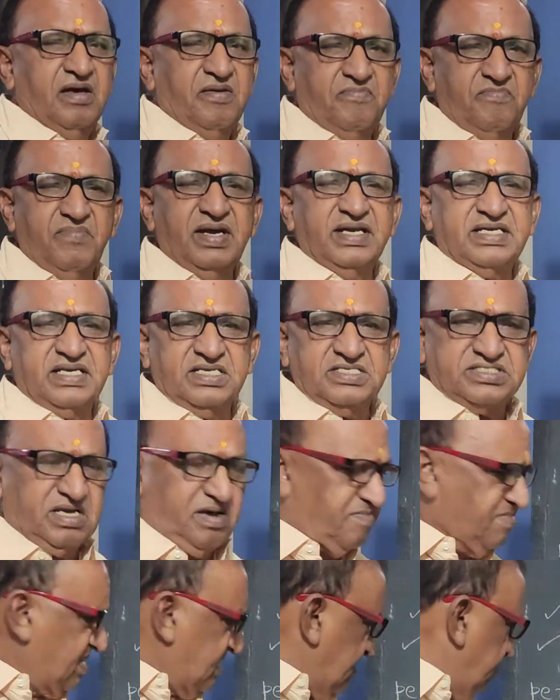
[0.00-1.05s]
meeting
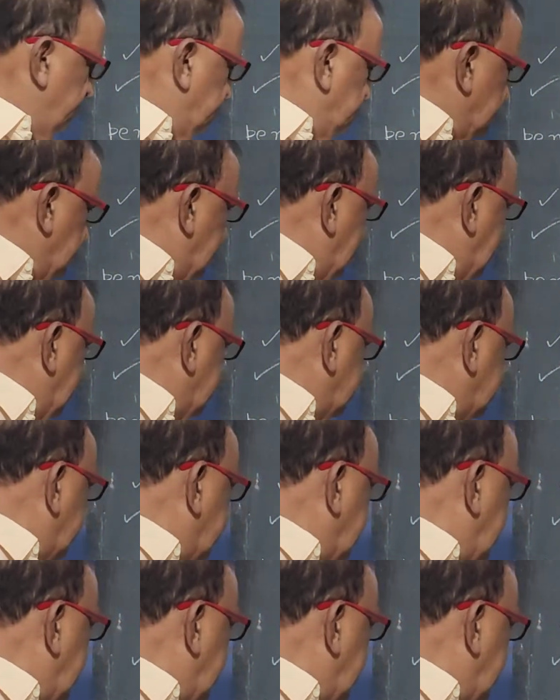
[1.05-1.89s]
somebody. Like that